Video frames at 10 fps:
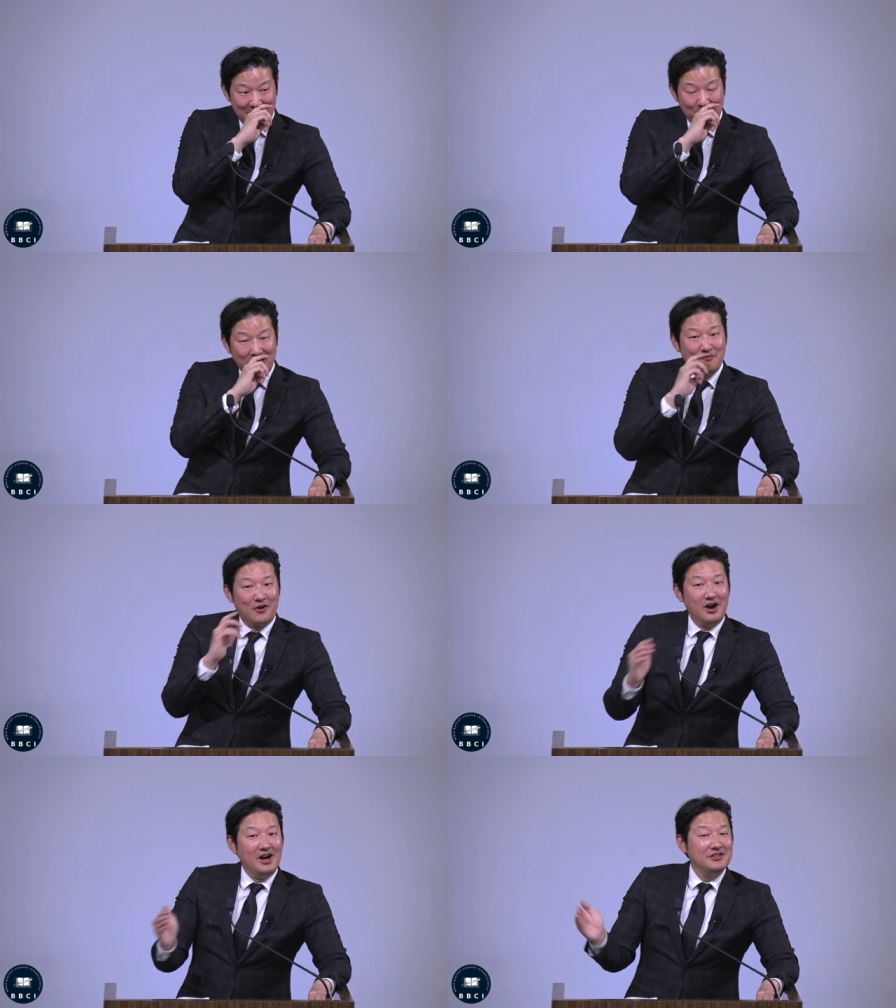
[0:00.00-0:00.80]
But
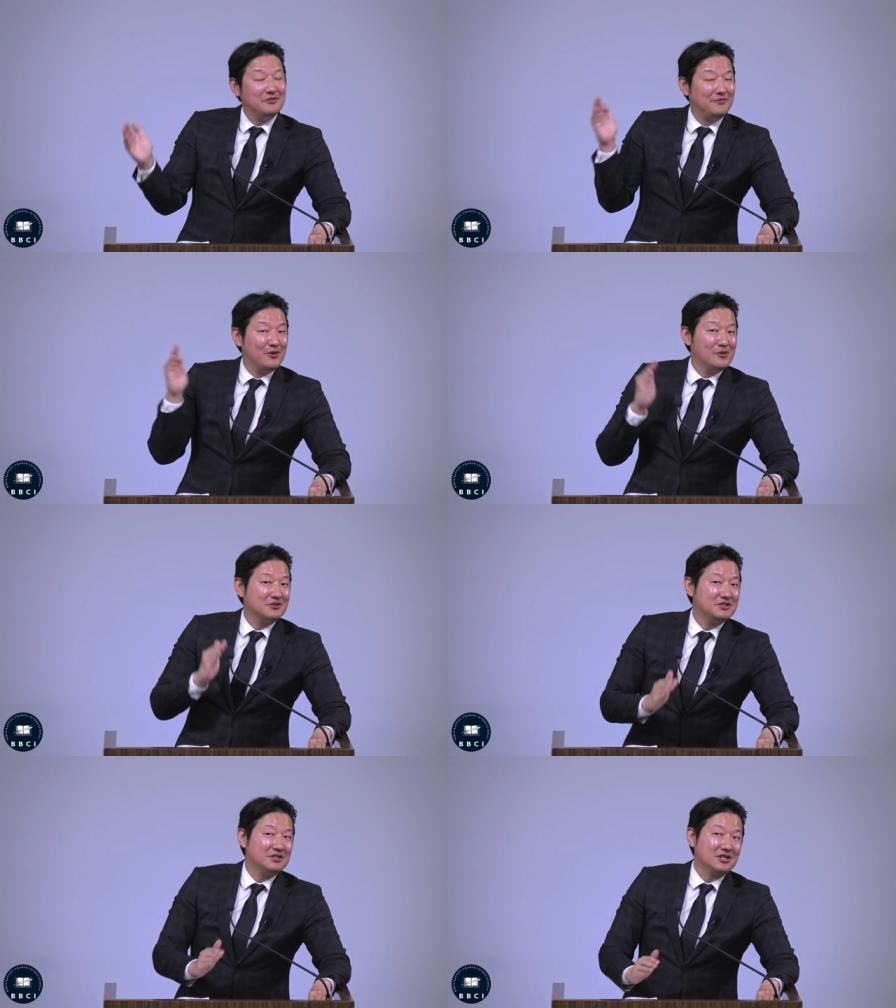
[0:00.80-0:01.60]
for other
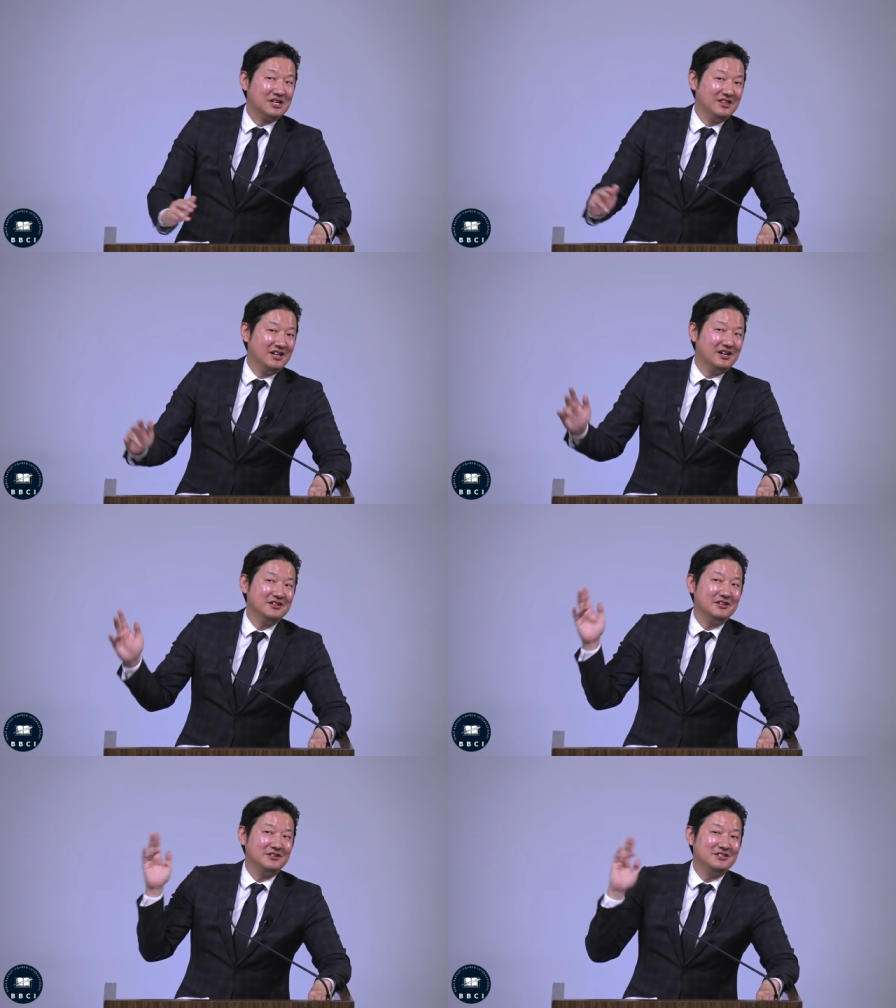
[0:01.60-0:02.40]
folks on the
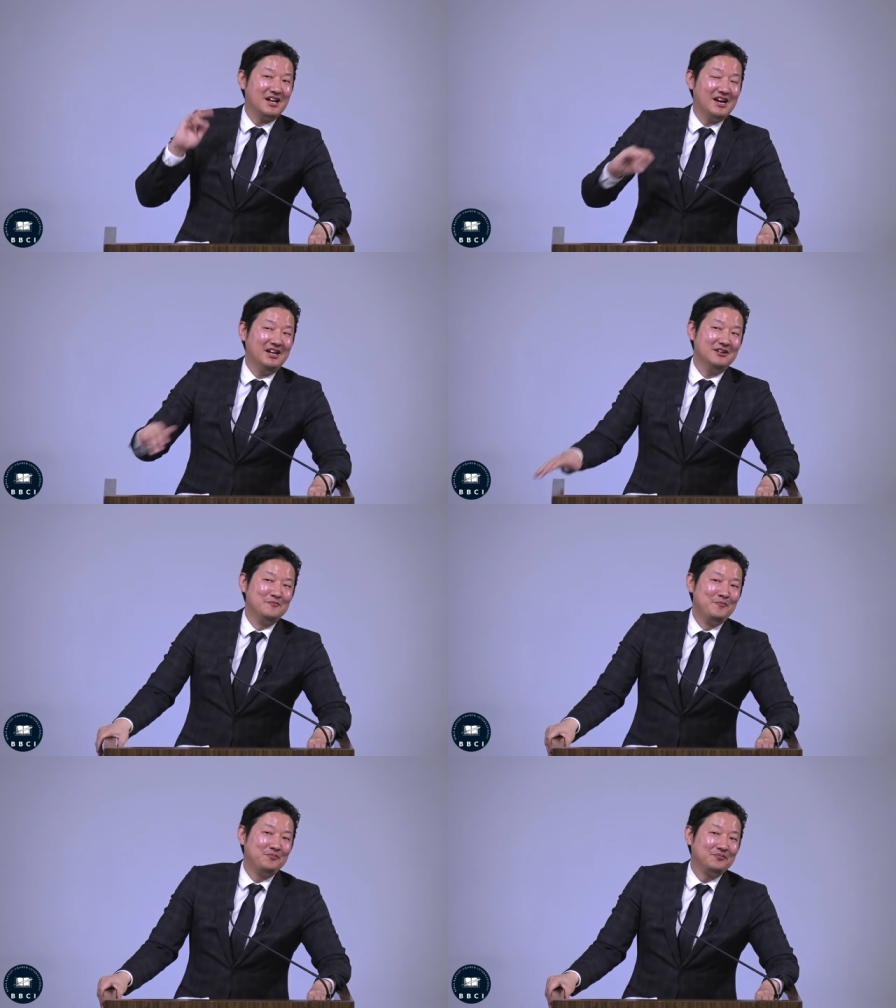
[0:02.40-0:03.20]
other side,
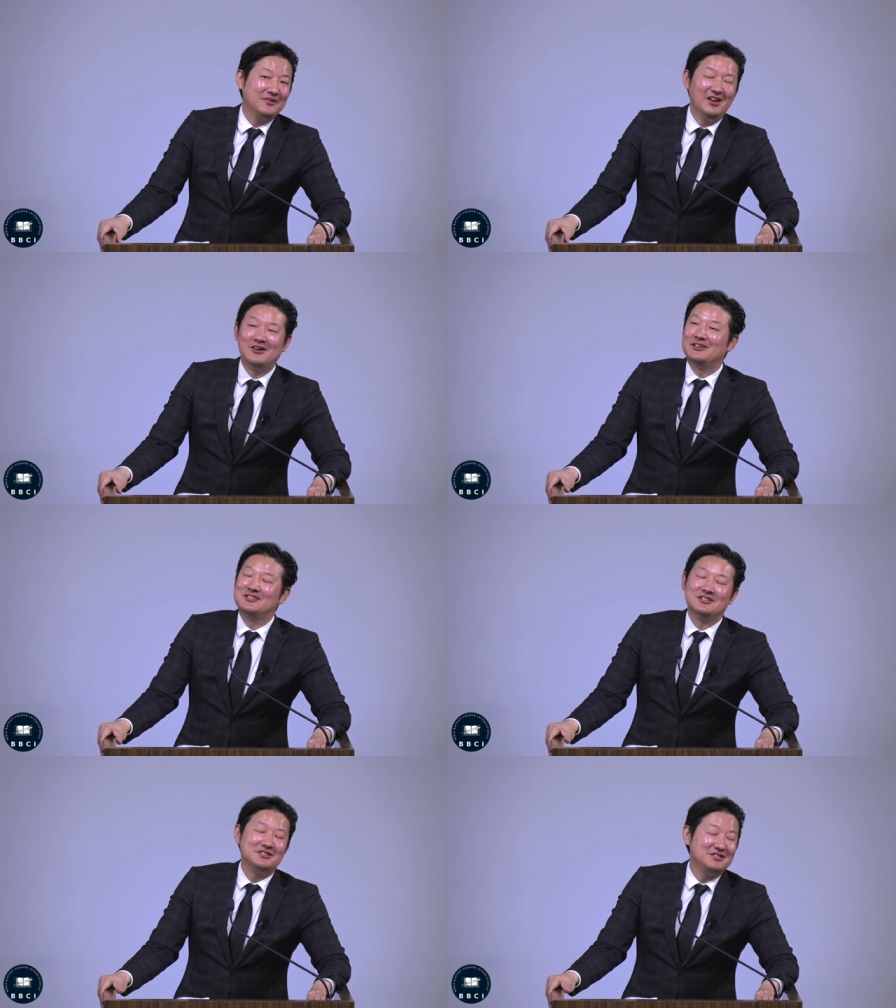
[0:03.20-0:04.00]
they are
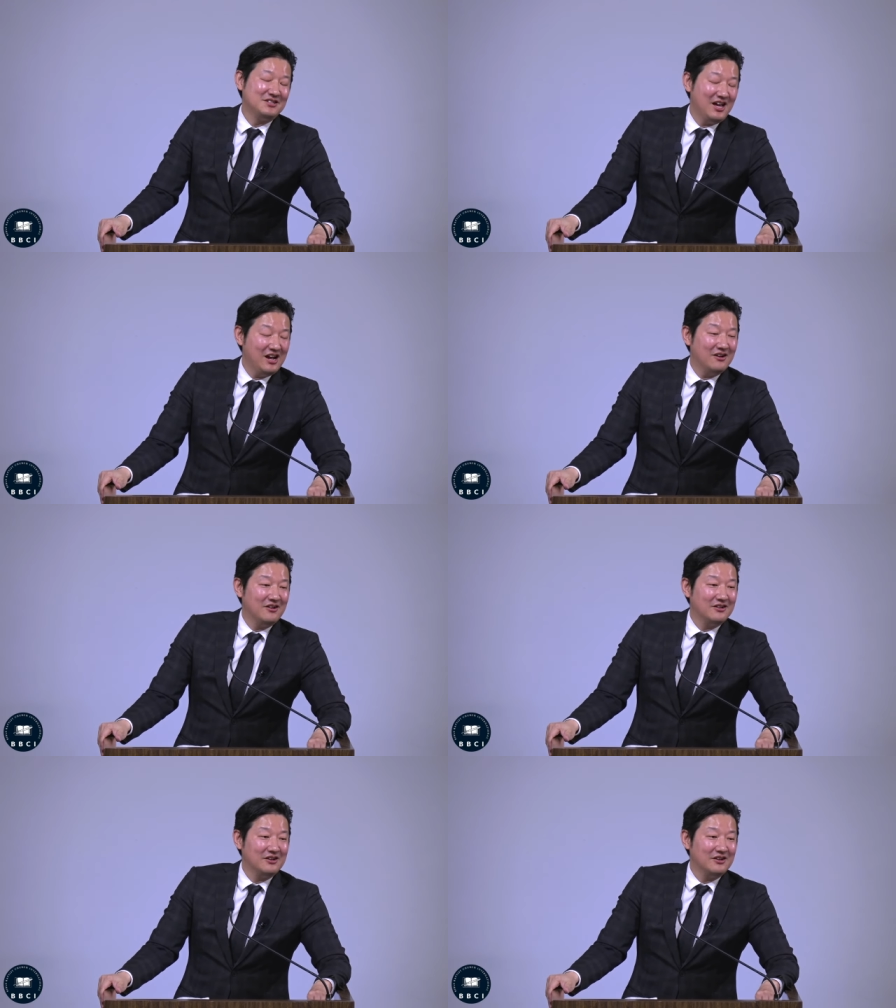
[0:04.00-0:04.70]
just scared.